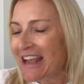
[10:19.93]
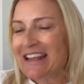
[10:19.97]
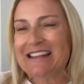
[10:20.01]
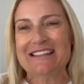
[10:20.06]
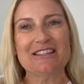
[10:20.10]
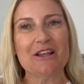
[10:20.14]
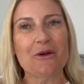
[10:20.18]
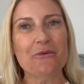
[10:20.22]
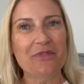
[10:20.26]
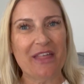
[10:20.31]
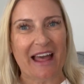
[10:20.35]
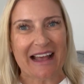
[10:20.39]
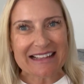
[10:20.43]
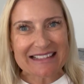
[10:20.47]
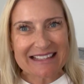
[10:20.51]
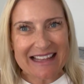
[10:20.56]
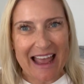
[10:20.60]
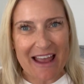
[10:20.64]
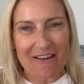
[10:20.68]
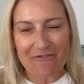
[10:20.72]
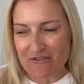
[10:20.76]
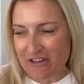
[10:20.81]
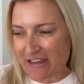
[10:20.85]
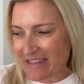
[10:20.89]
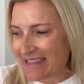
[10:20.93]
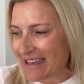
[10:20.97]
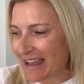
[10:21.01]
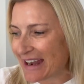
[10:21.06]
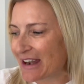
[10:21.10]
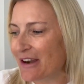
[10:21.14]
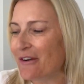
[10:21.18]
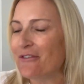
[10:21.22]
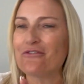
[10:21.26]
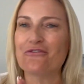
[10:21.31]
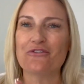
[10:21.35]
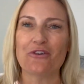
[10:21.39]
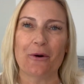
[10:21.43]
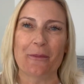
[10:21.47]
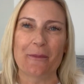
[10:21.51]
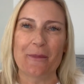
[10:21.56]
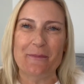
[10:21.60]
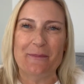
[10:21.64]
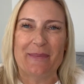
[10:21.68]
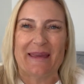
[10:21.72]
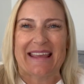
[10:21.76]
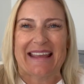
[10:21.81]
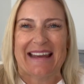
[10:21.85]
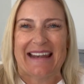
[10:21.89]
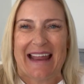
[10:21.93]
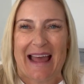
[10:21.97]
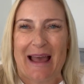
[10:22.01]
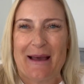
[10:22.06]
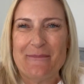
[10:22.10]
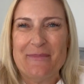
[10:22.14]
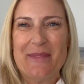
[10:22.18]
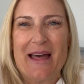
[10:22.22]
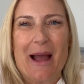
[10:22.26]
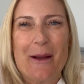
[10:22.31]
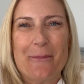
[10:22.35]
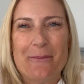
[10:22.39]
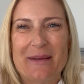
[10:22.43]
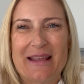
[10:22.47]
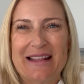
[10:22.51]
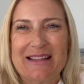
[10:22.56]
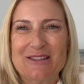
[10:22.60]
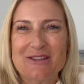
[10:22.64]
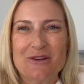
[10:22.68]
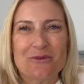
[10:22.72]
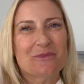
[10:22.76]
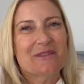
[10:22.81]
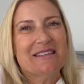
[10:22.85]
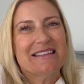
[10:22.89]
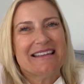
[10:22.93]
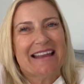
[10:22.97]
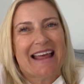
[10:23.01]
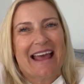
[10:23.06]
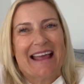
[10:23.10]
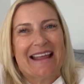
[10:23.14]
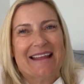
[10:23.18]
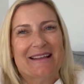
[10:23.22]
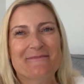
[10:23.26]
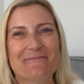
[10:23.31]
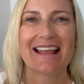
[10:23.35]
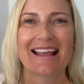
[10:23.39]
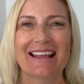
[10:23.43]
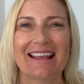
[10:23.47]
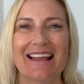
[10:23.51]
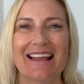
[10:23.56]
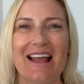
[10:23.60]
So that's everything from B&M that I picked up today.